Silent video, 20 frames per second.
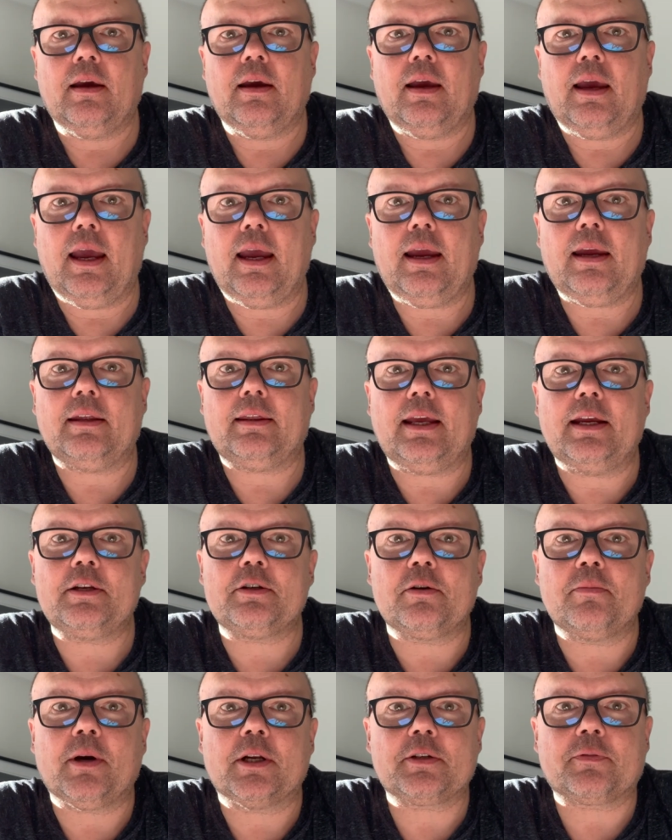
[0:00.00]
Hey, thanks
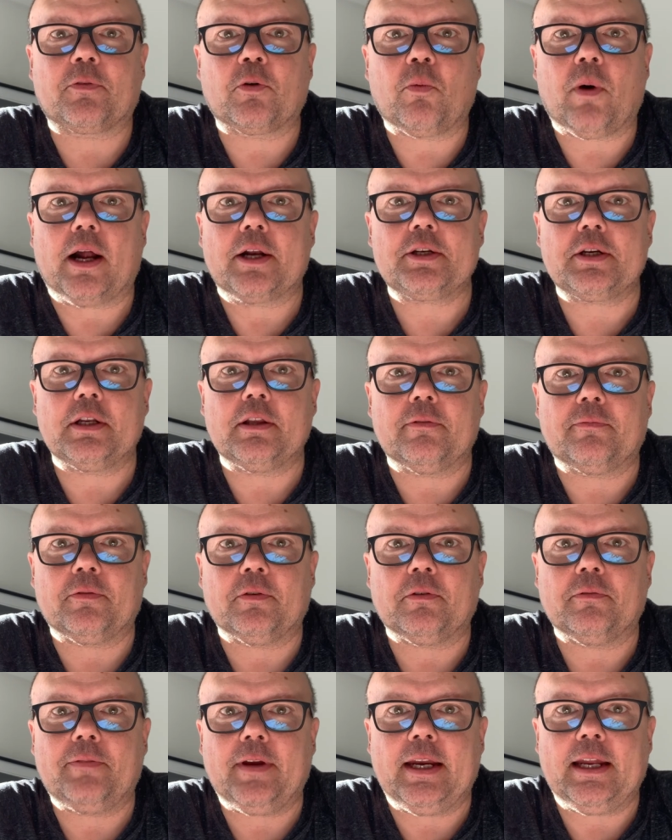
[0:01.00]
so much for watching the
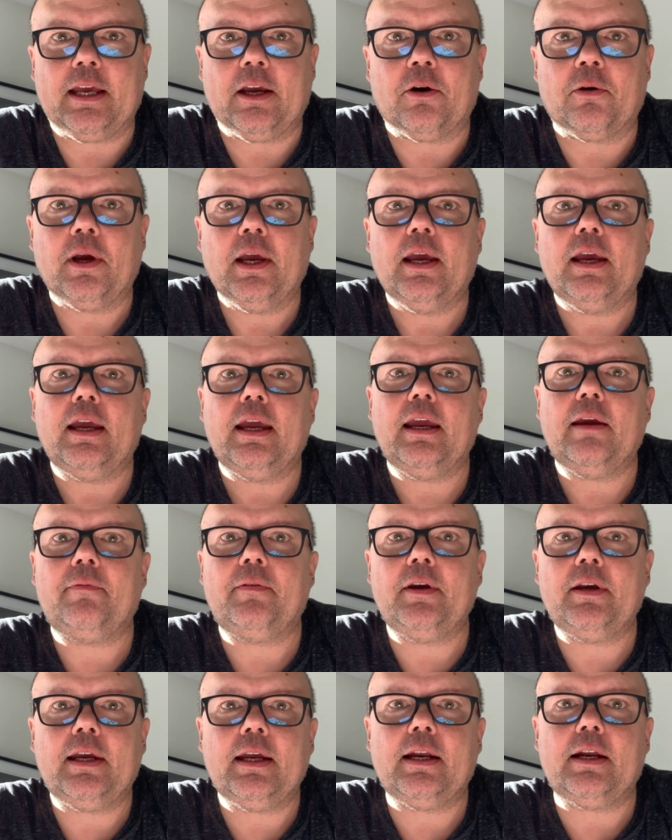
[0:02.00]
full video. If
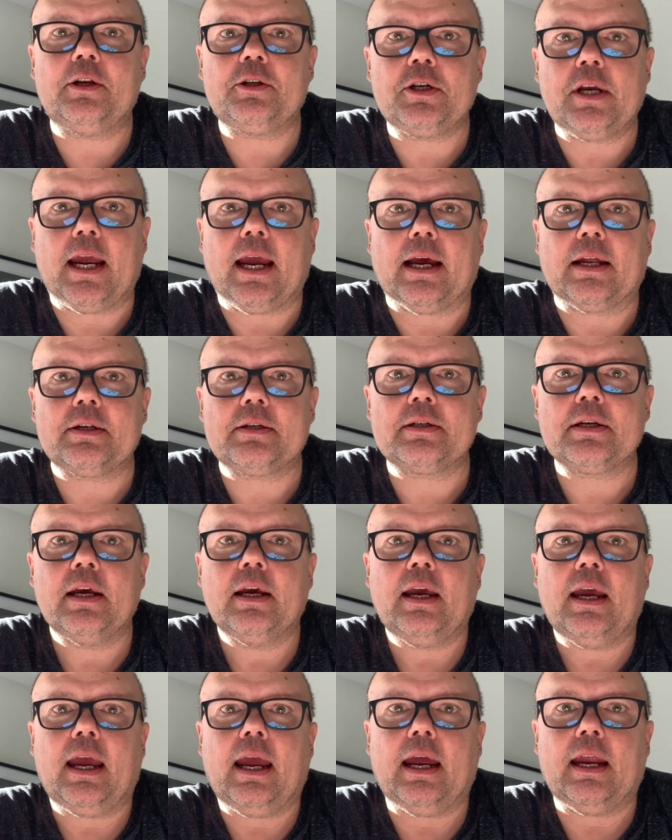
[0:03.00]
you get a chance,
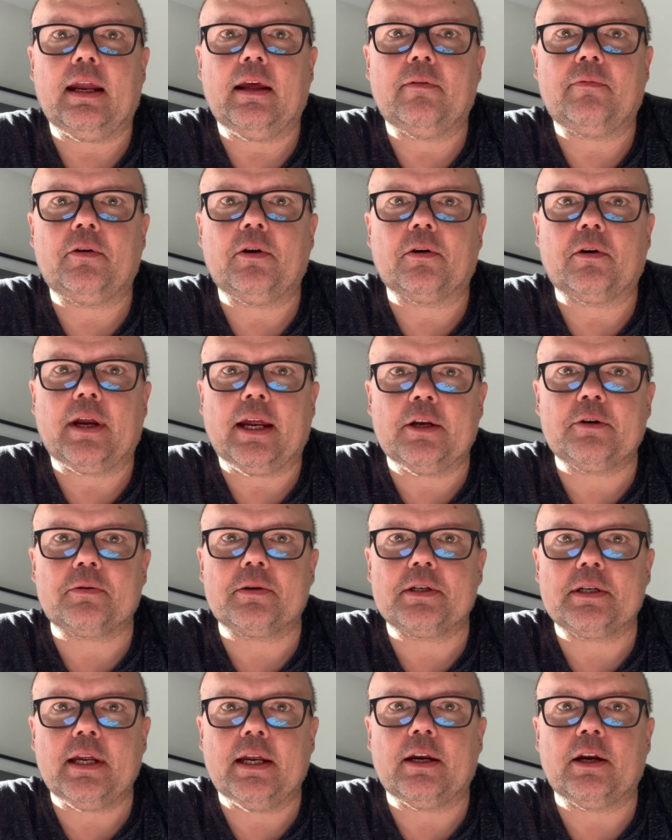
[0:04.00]
and if you're
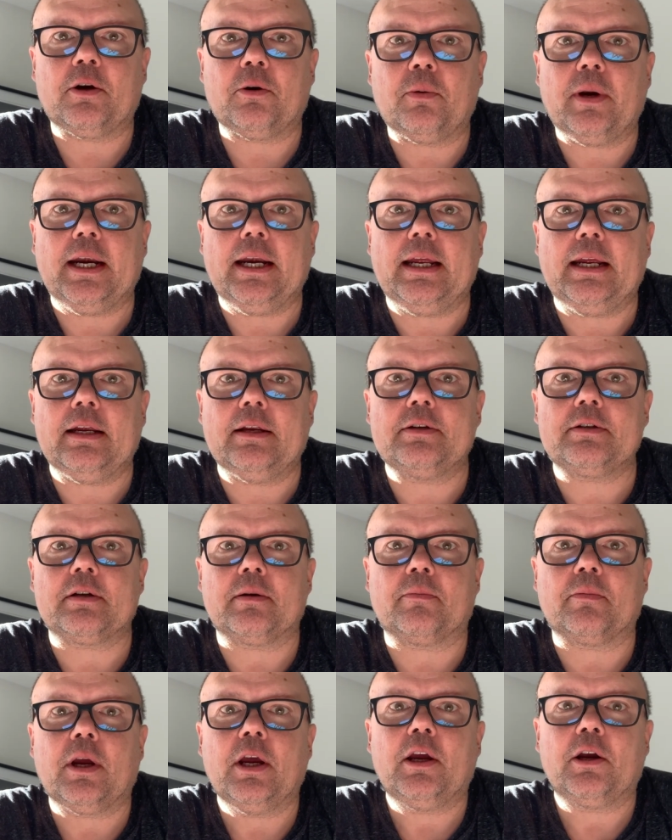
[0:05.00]
interested in reading
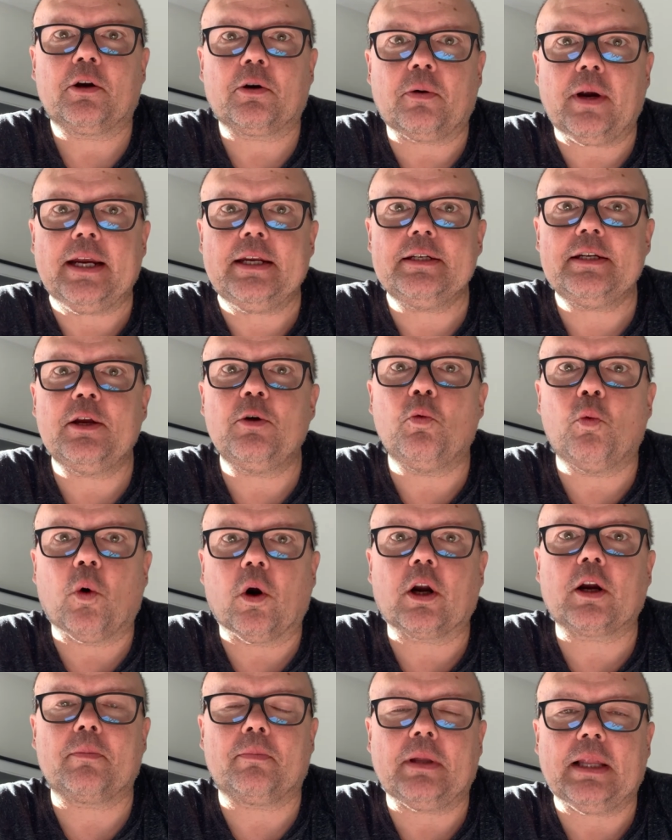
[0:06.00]
some crazy
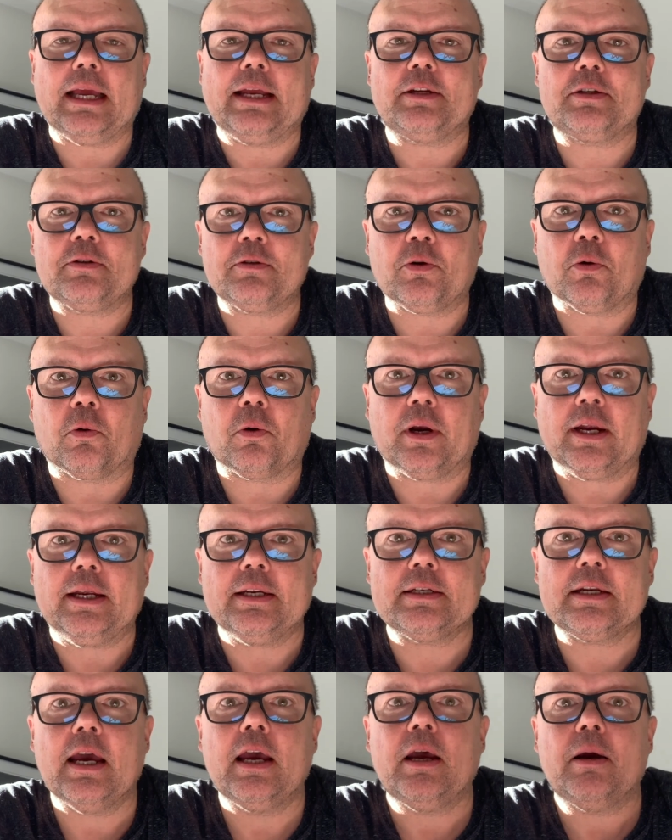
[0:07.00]
workplace
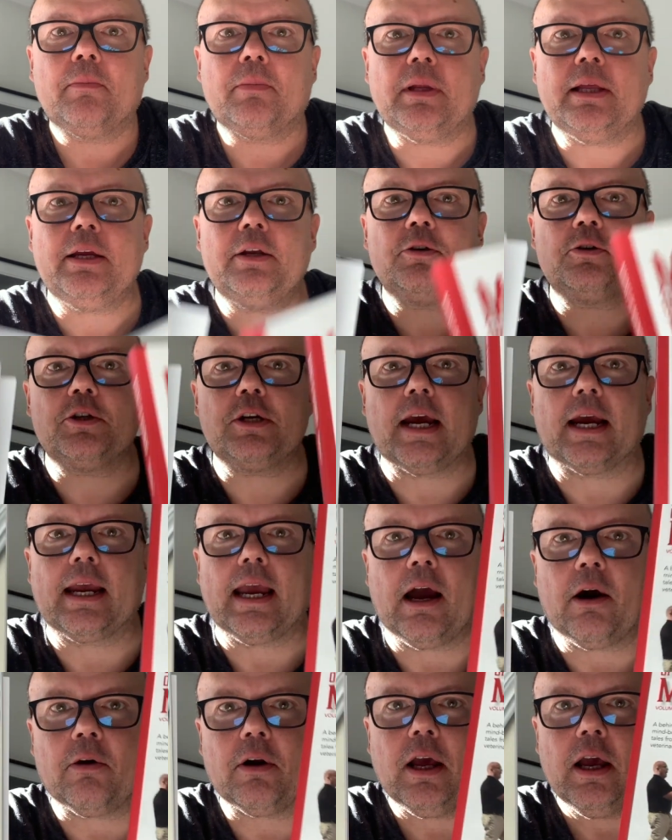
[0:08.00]
stories, please check
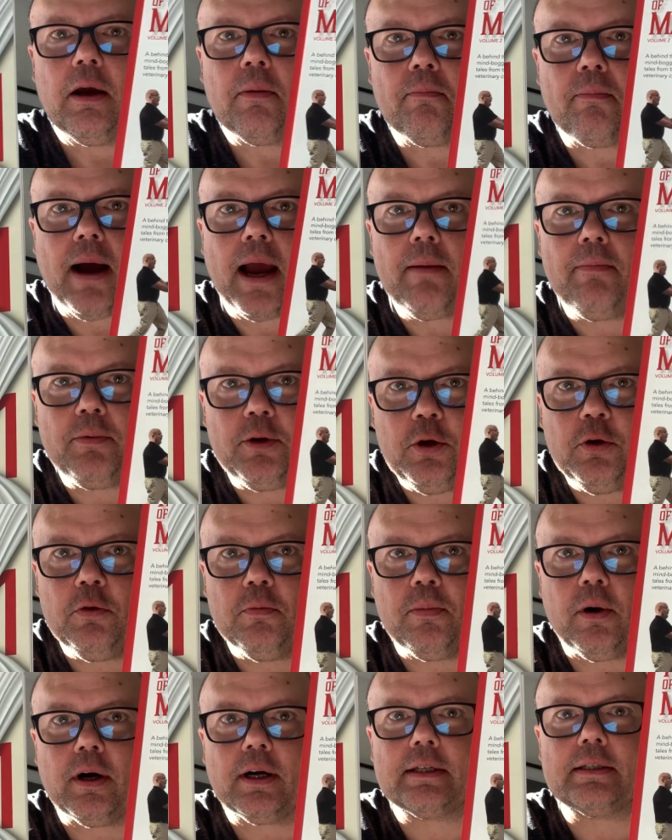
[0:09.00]
out my two
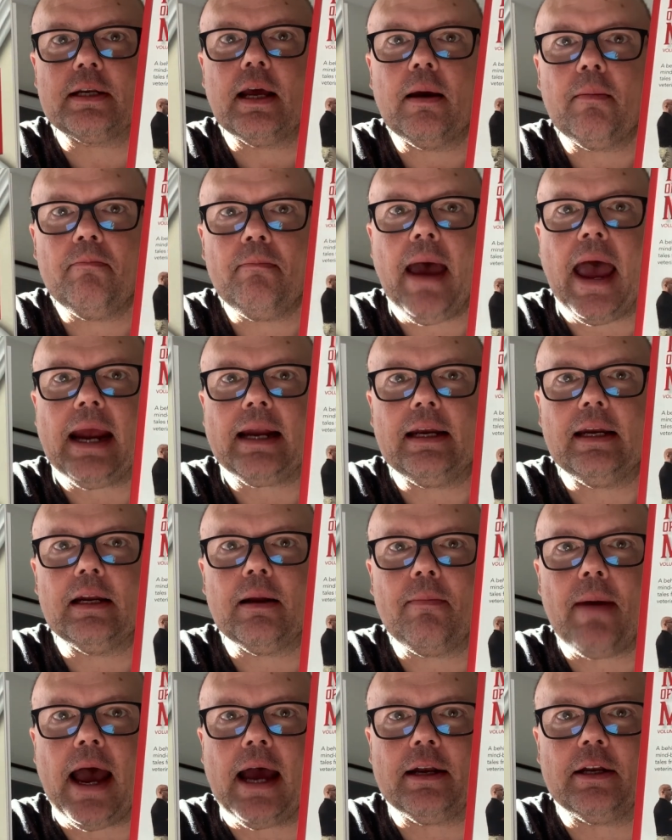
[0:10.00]
books, Magnet
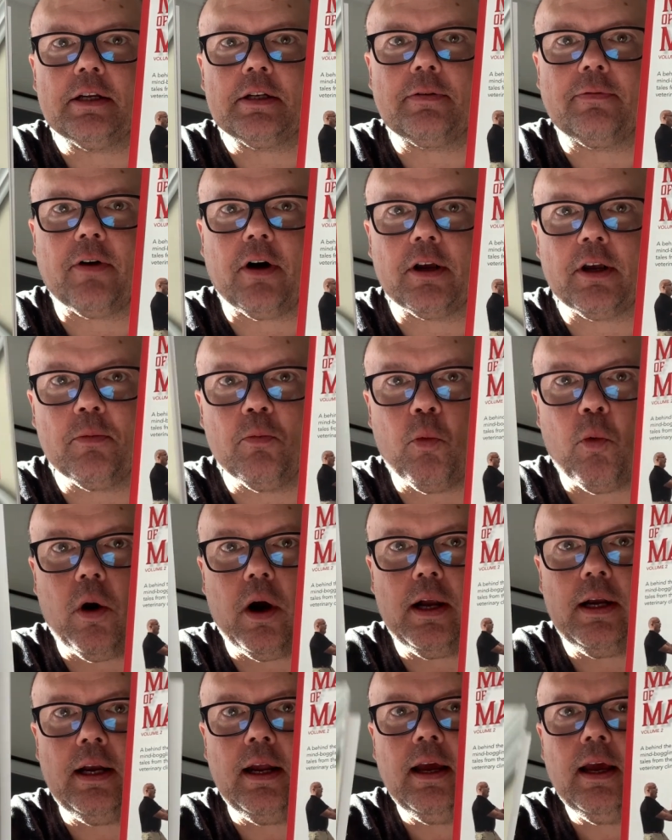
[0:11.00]
of Madness, Volume
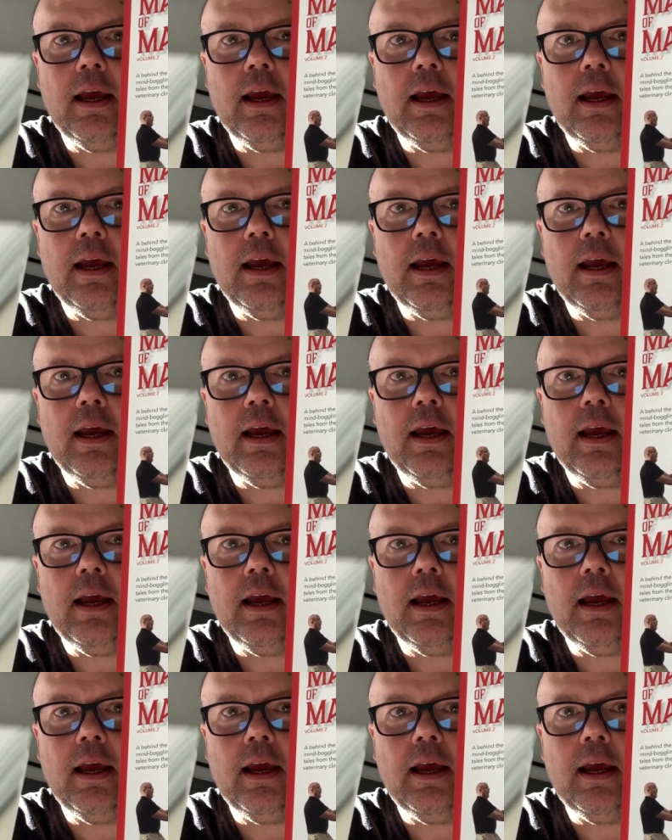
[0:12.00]
1